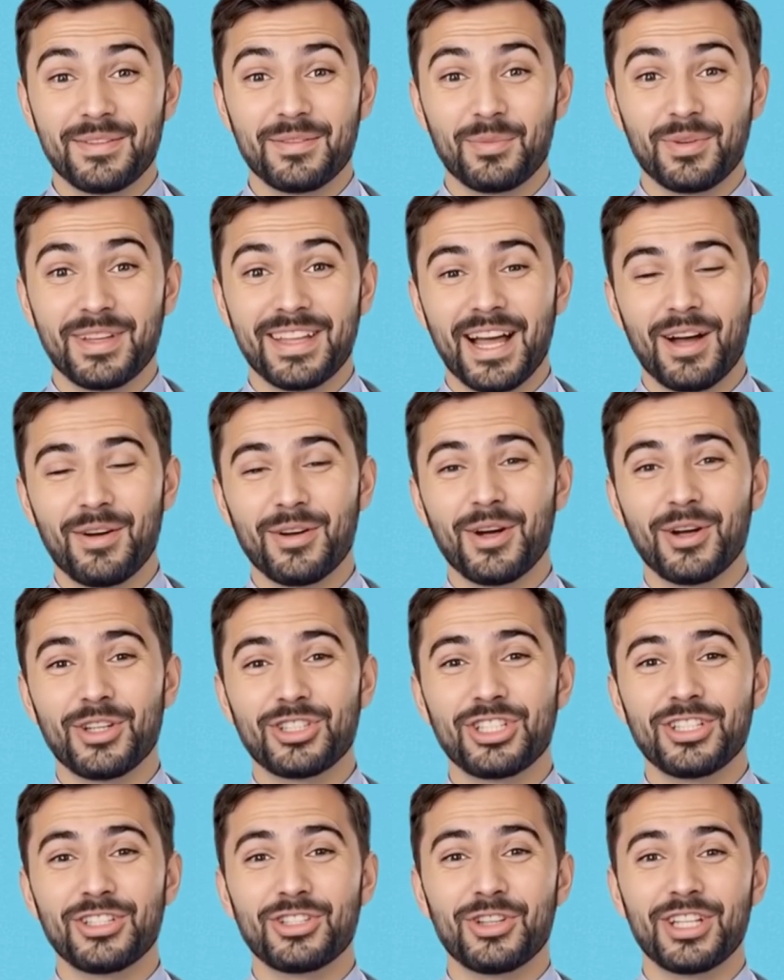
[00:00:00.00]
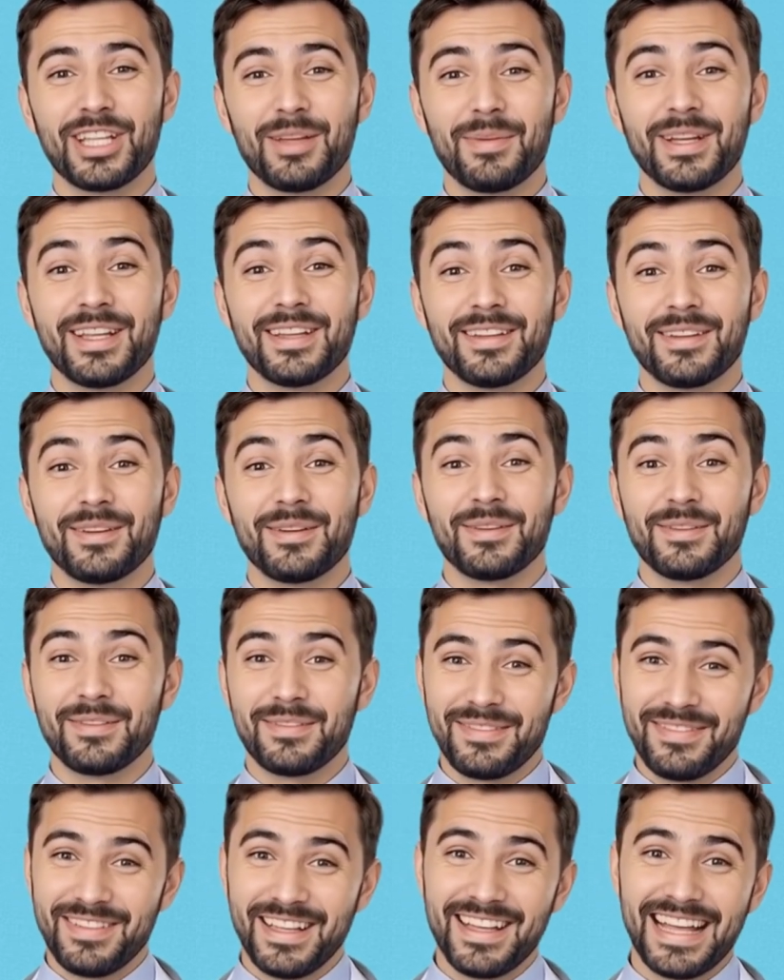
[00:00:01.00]
Without urgent treatment,
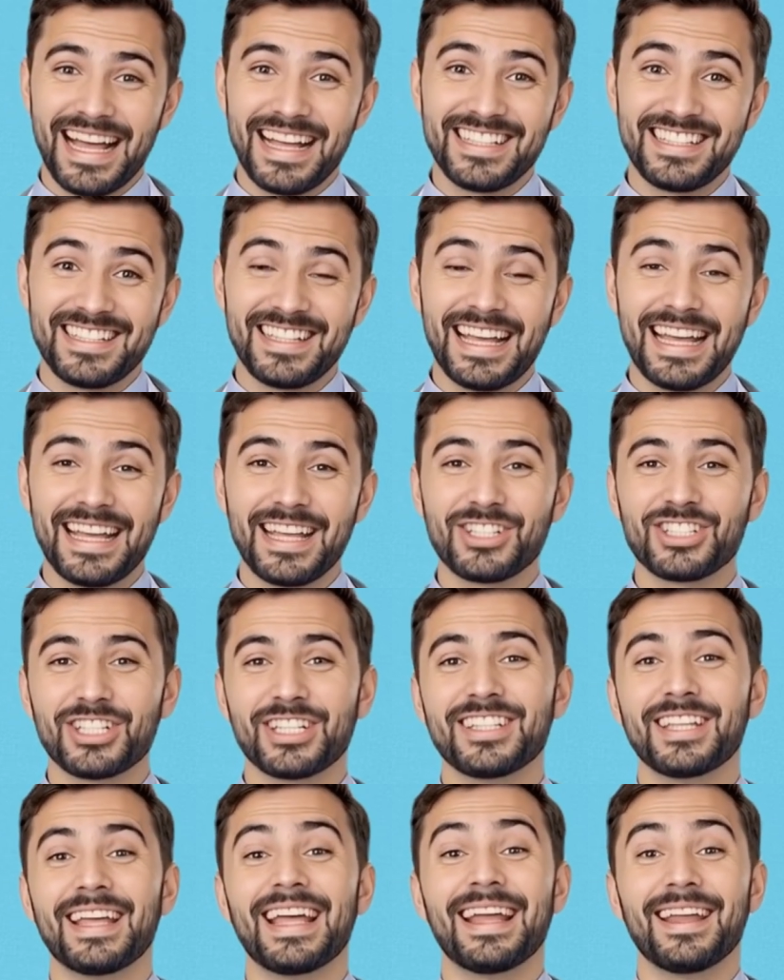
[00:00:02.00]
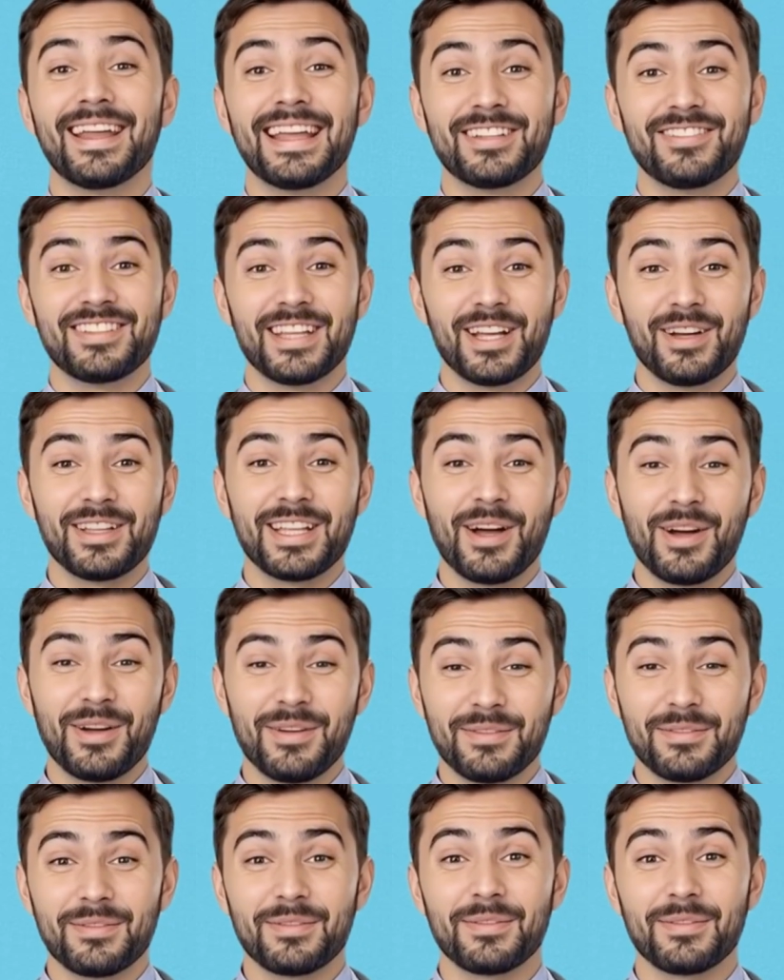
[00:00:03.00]
the next stage is kidney failure.